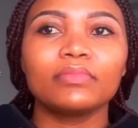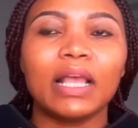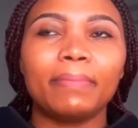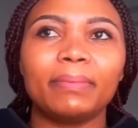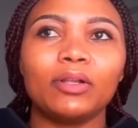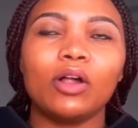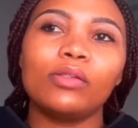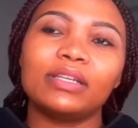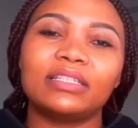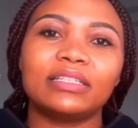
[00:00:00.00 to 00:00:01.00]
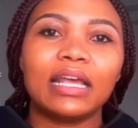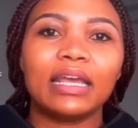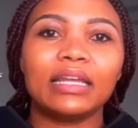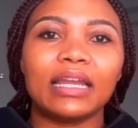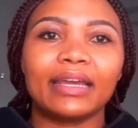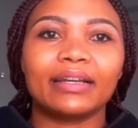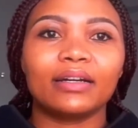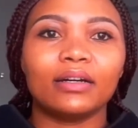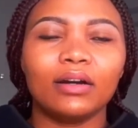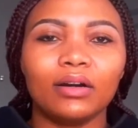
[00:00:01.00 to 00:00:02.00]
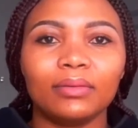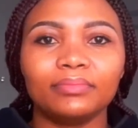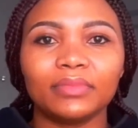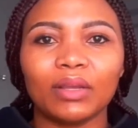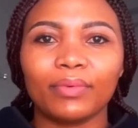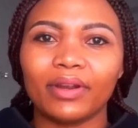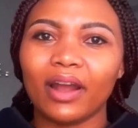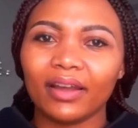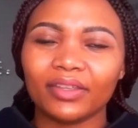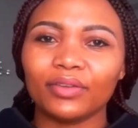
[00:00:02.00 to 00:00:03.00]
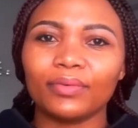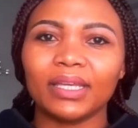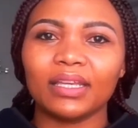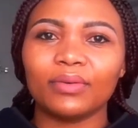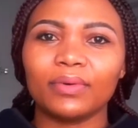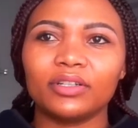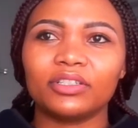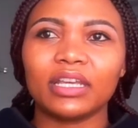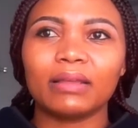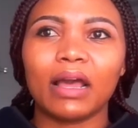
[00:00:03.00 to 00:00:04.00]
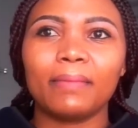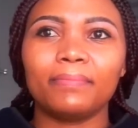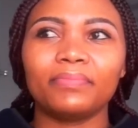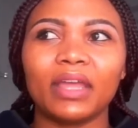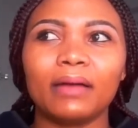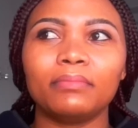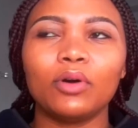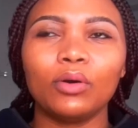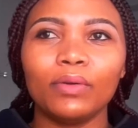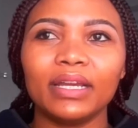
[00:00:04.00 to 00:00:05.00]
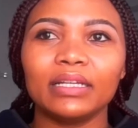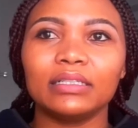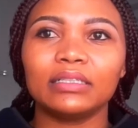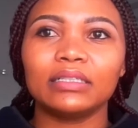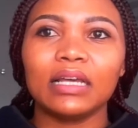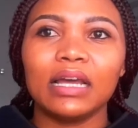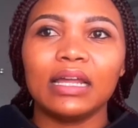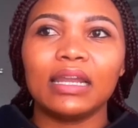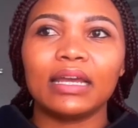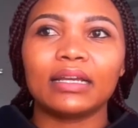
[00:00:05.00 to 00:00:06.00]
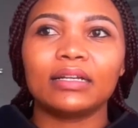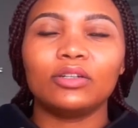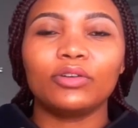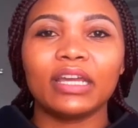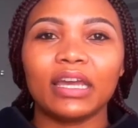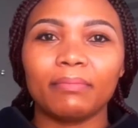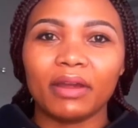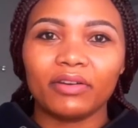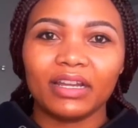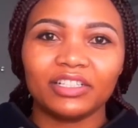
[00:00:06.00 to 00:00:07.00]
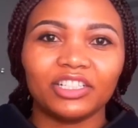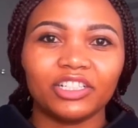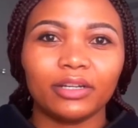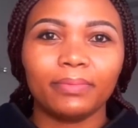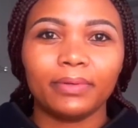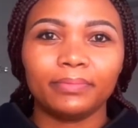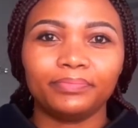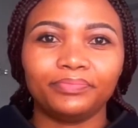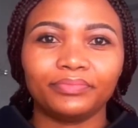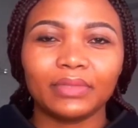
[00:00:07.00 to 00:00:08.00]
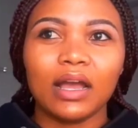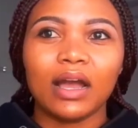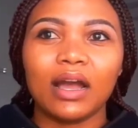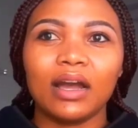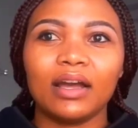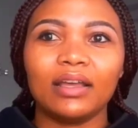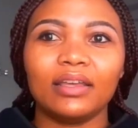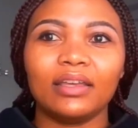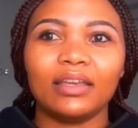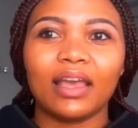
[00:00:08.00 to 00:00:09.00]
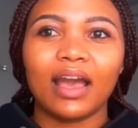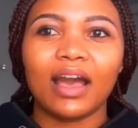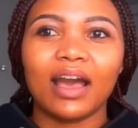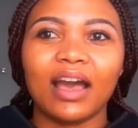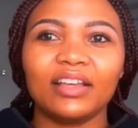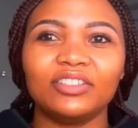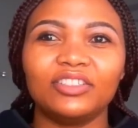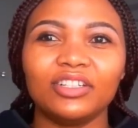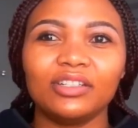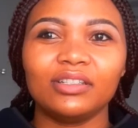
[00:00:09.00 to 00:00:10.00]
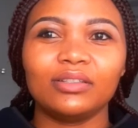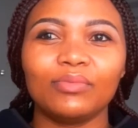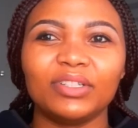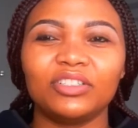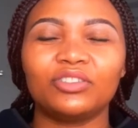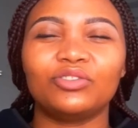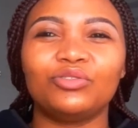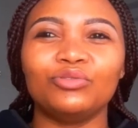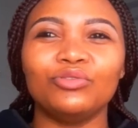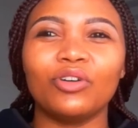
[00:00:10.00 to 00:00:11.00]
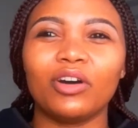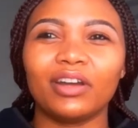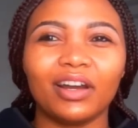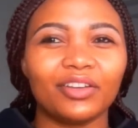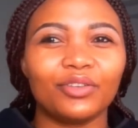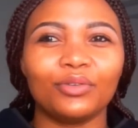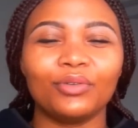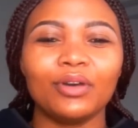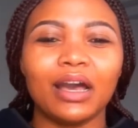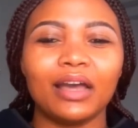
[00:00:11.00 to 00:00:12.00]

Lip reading: People always say like, we're arguing, we're saying, I'm always like looking at my relationship. I we just do not argue.